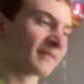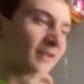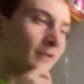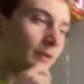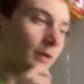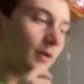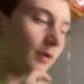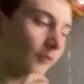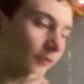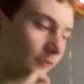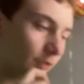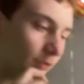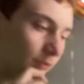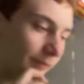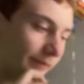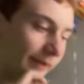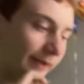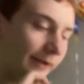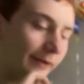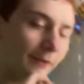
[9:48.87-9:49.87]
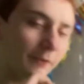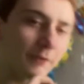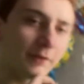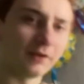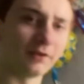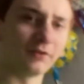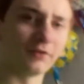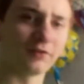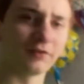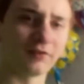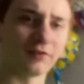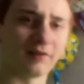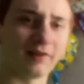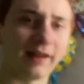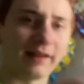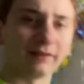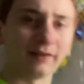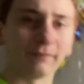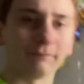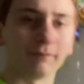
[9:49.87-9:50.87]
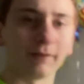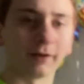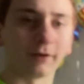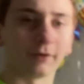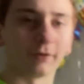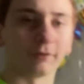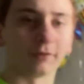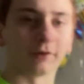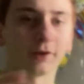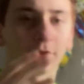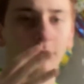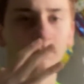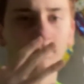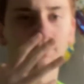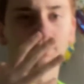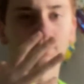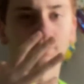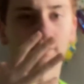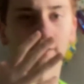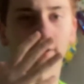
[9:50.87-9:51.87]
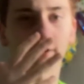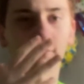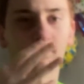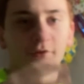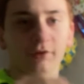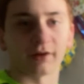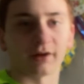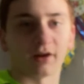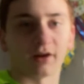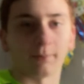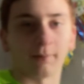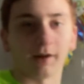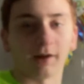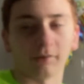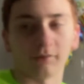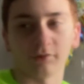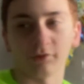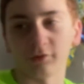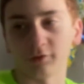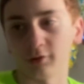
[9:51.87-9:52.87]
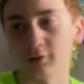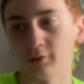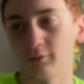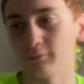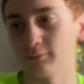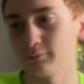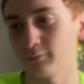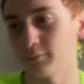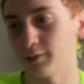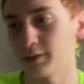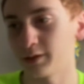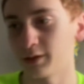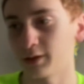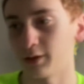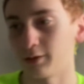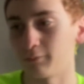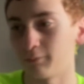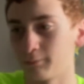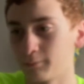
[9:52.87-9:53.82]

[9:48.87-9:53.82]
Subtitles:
Also, the arrow is slightly bigger than the 3 Tri-Arrows that come out, so there you go.